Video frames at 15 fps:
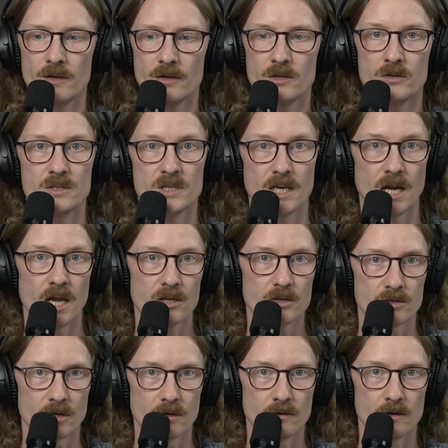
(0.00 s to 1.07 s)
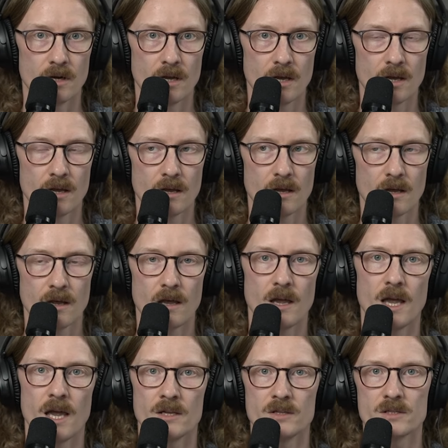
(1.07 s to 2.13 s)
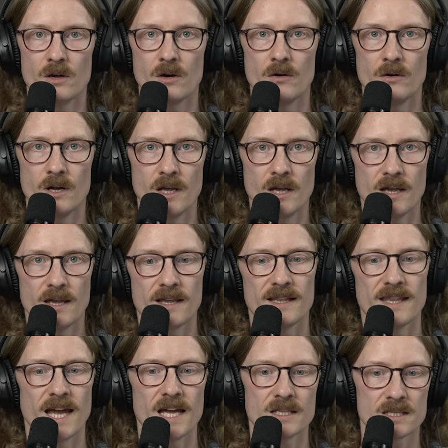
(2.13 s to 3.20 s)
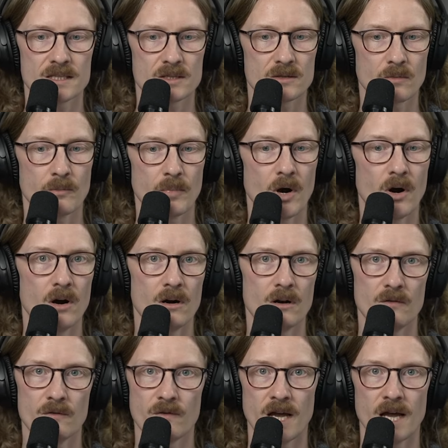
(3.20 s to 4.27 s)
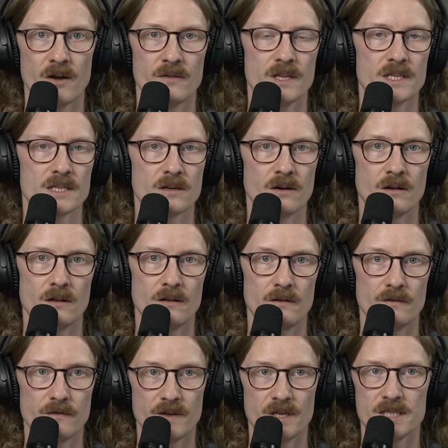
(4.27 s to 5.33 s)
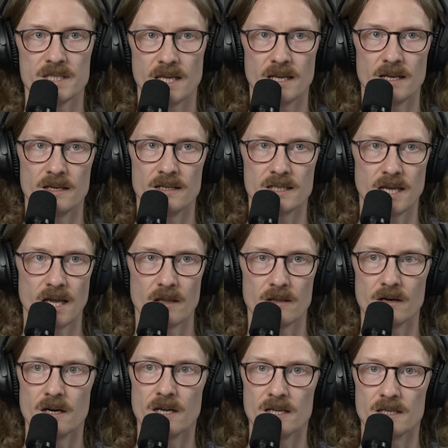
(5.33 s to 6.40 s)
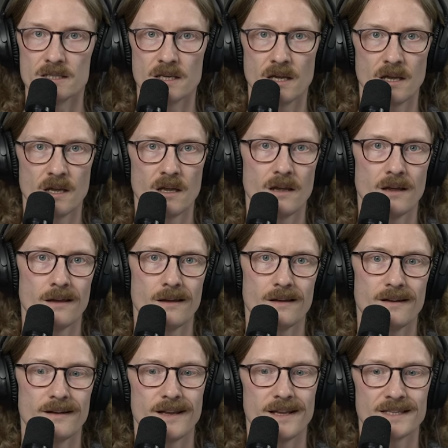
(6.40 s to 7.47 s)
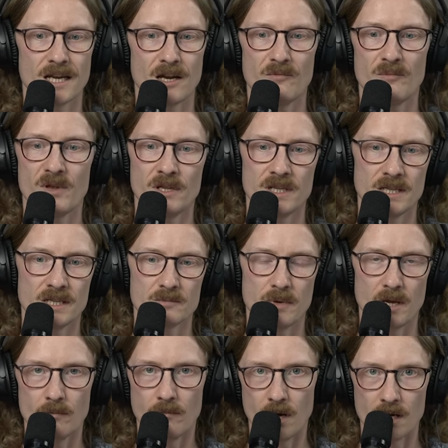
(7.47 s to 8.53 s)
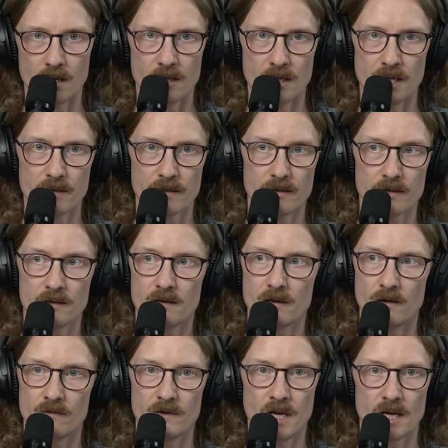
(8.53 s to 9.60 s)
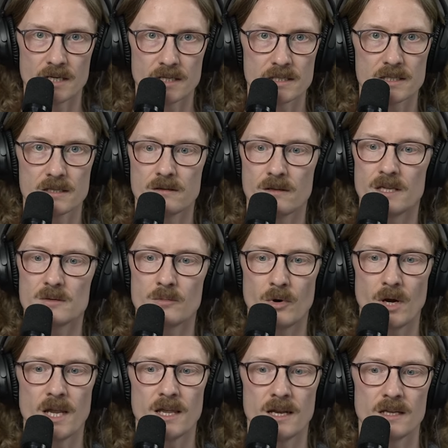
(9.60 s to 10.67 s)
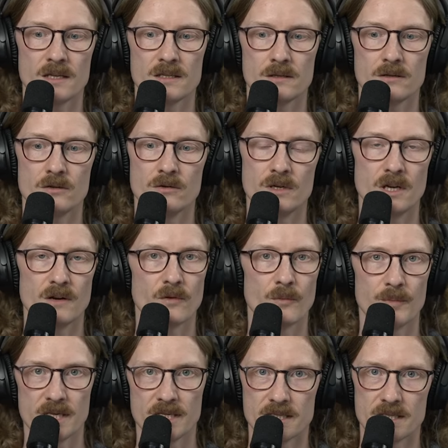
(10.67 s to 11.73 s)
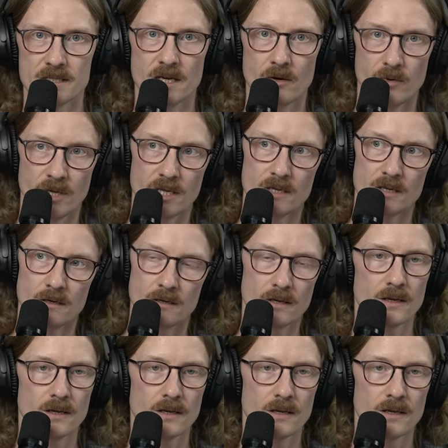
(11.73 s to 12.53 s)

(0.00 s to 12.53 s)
using Nitro. And so that's part of how this all fits in together is instead of building this big monolith of Nuxt, let's break it into different pieces that we can